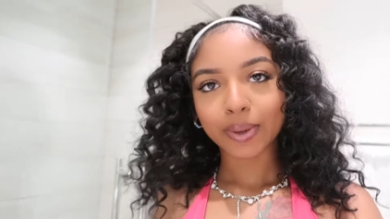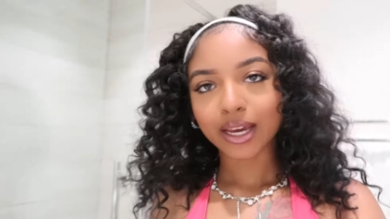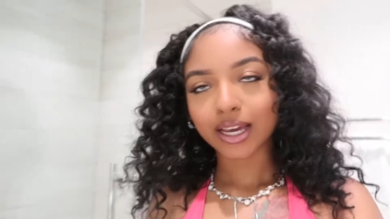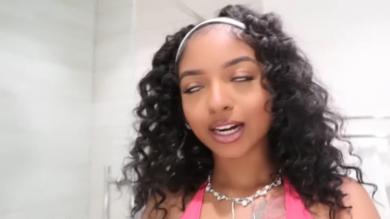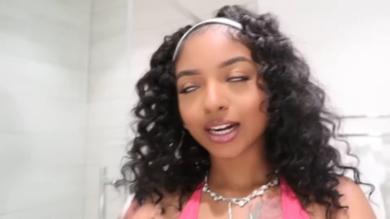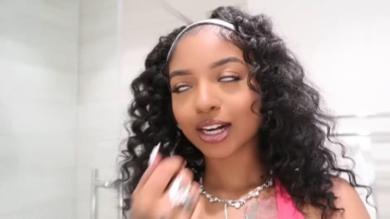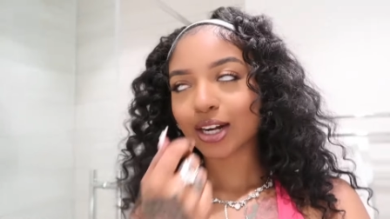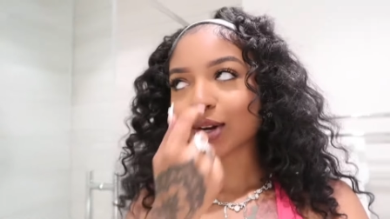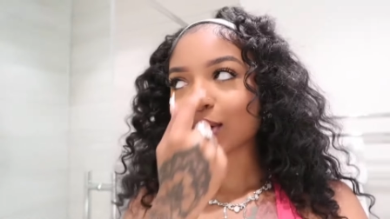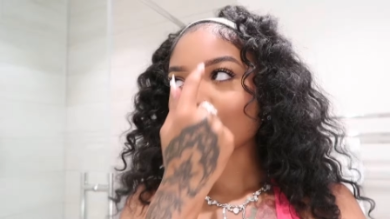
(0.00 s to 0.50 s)
I
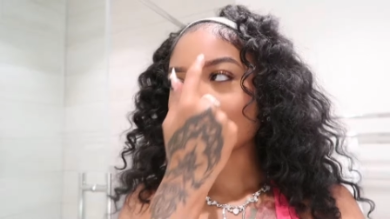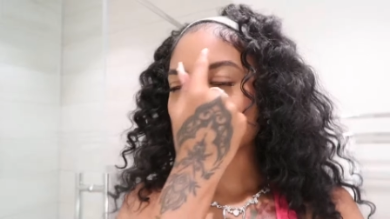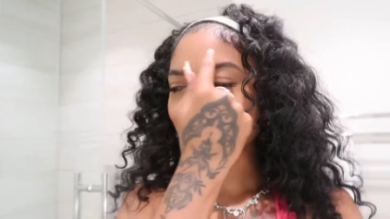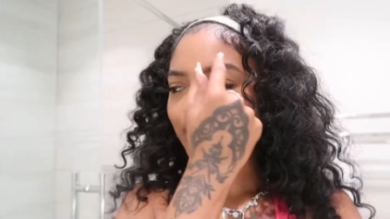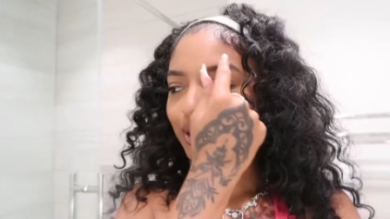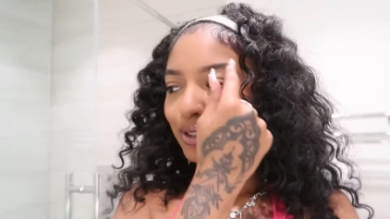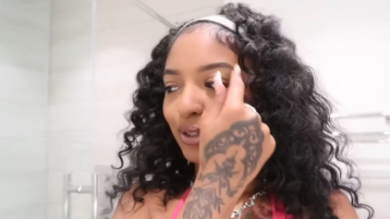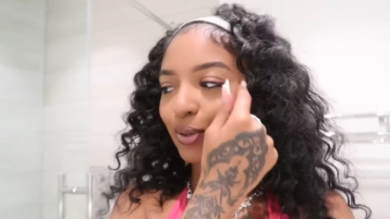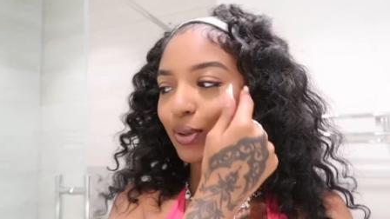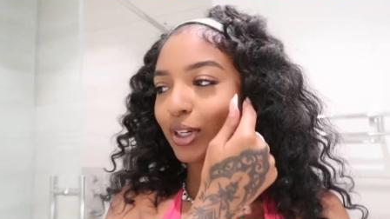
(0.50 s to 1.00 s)
didn't know I
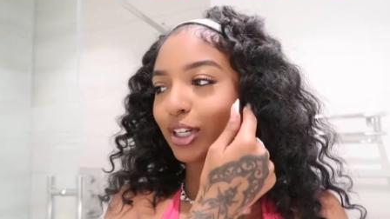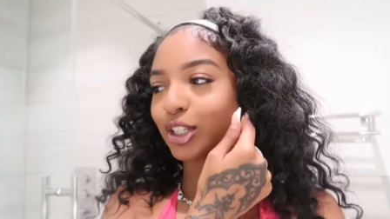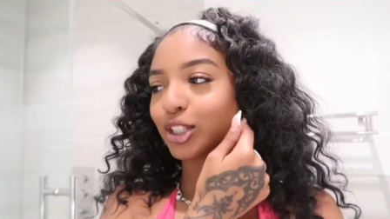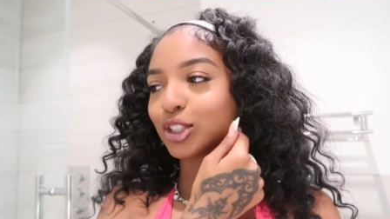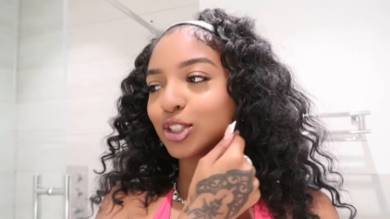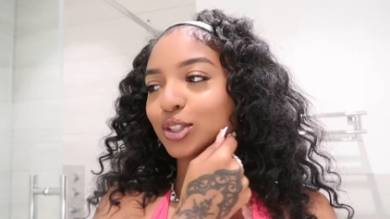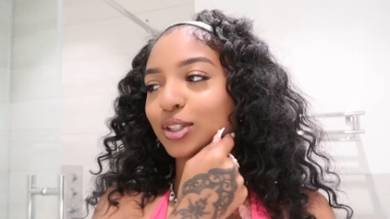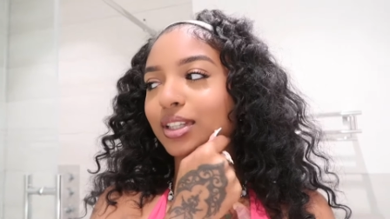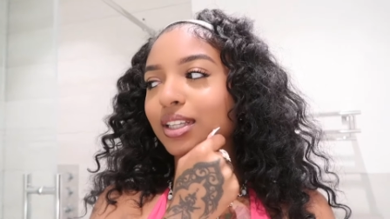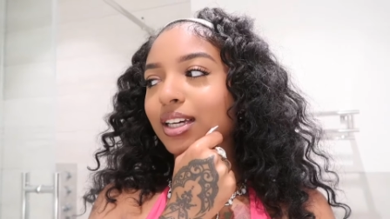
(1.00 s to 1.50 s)
was going
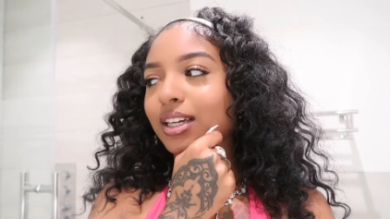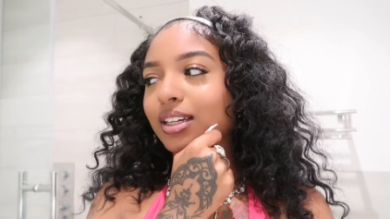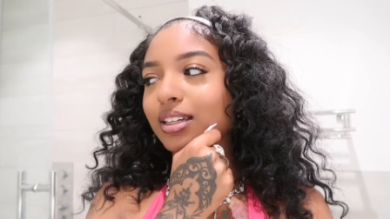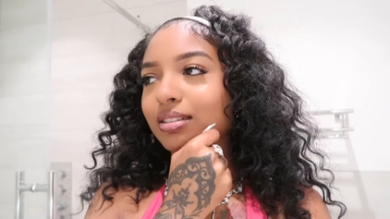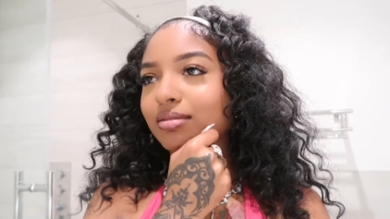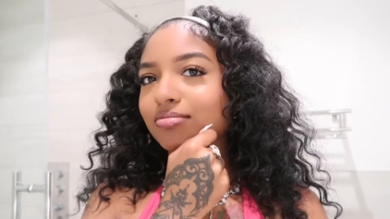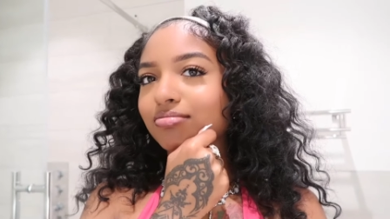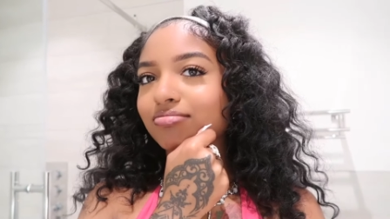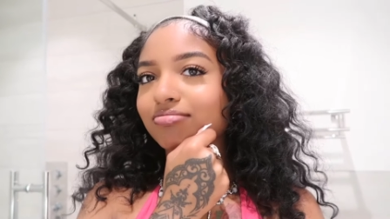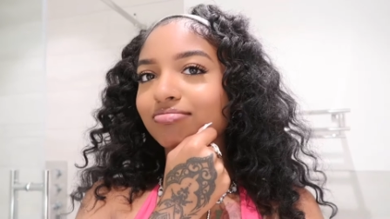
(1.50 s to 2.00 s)
until,
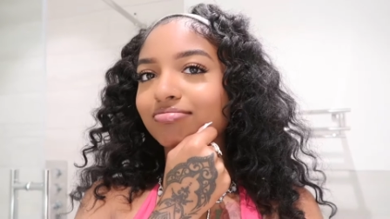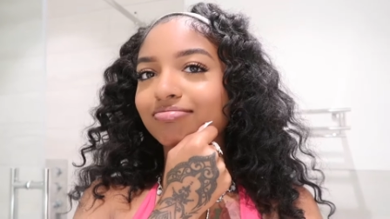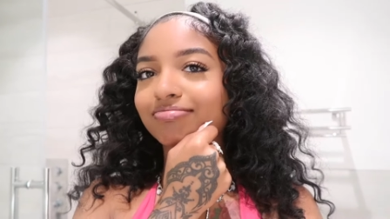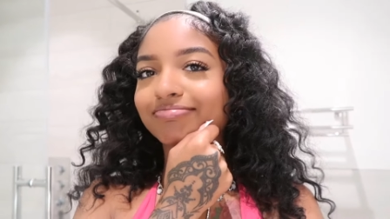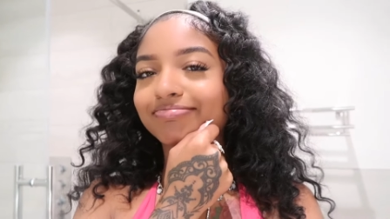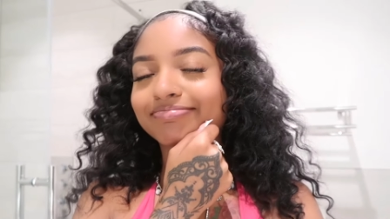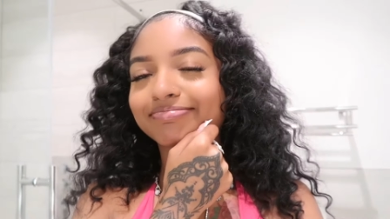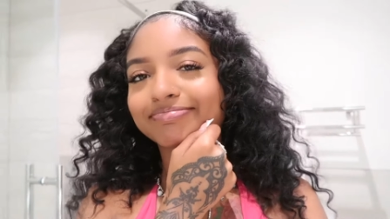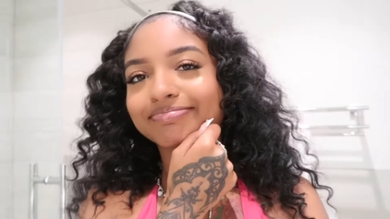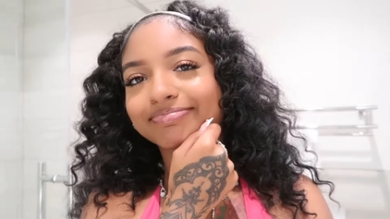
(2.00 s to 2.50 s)
like,
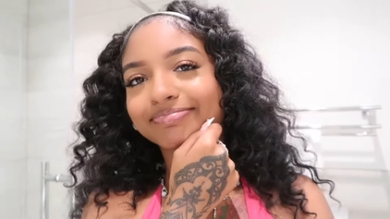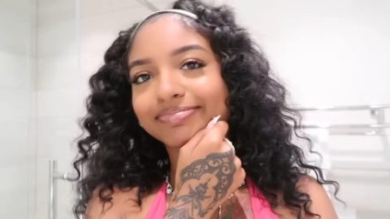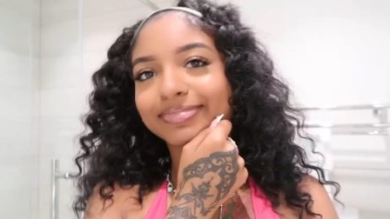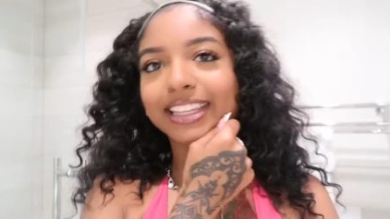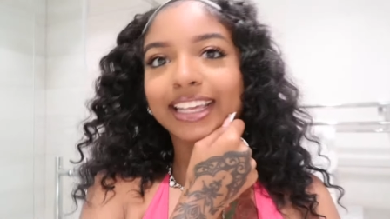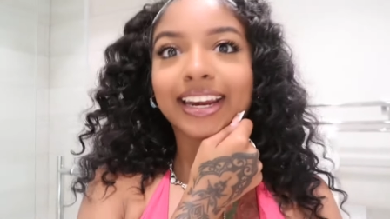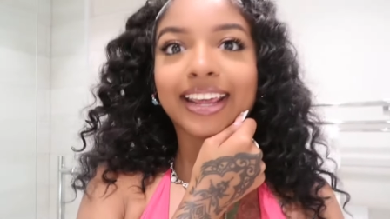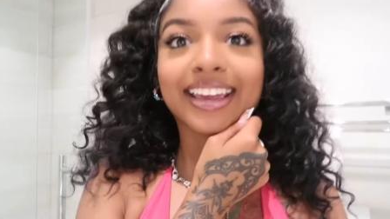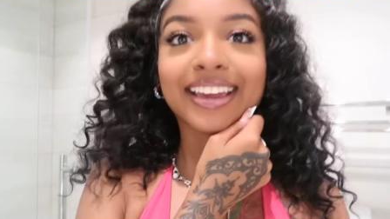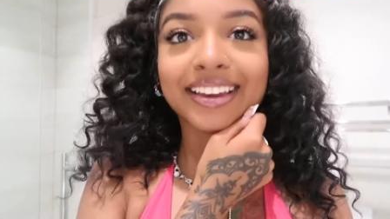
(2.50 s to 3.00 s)

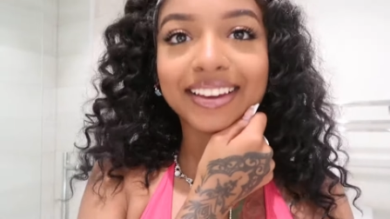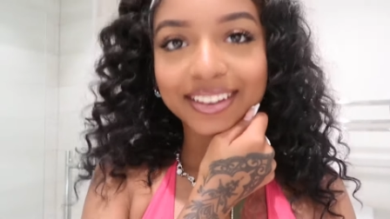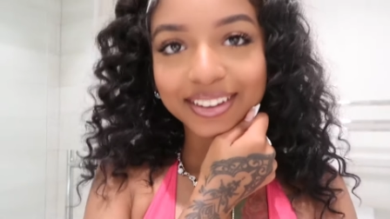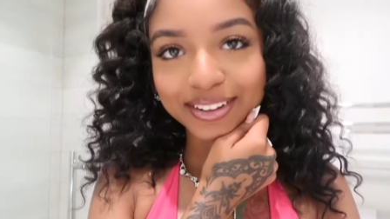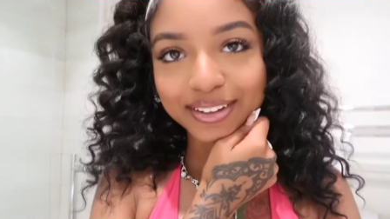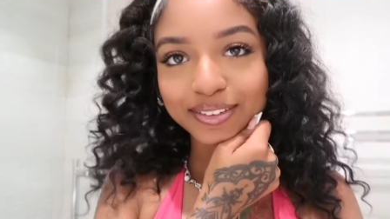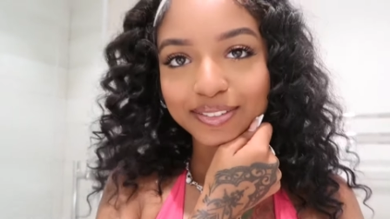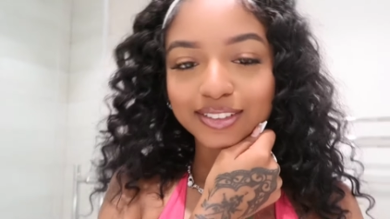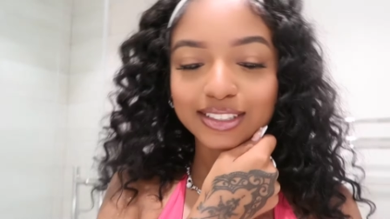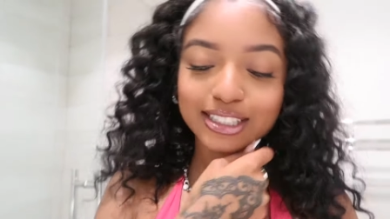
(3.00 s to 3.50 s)
the day
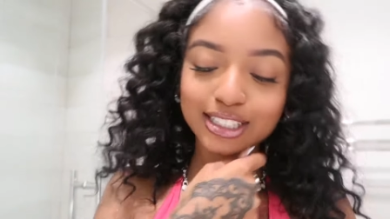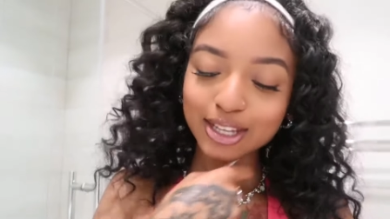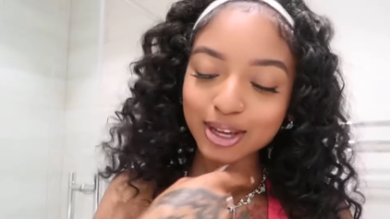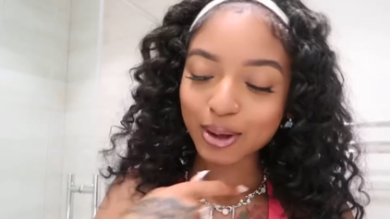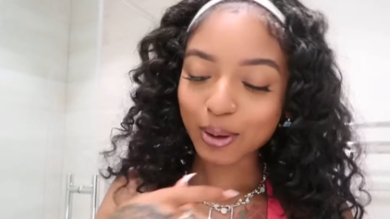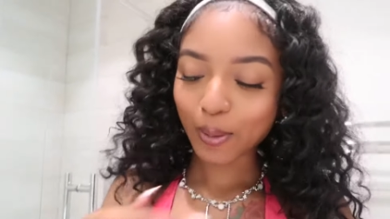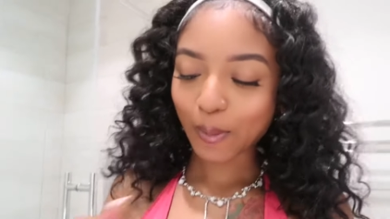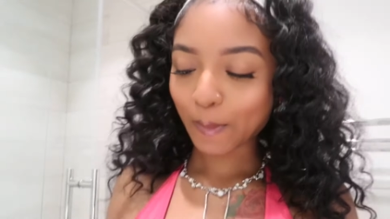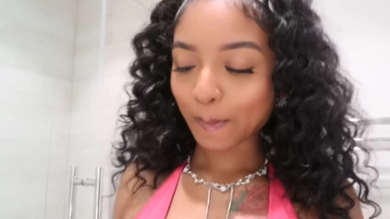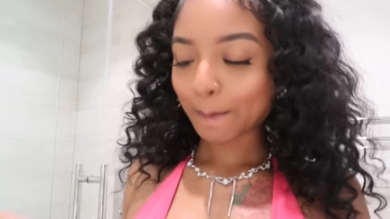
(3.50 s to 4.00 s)
up.
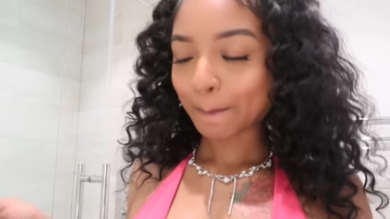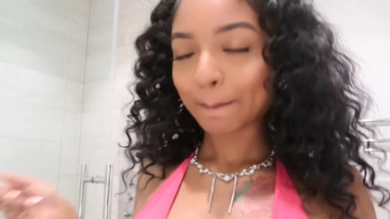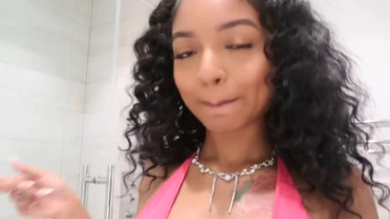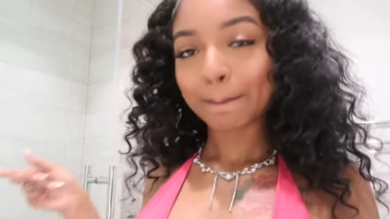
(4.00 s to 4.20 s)
So,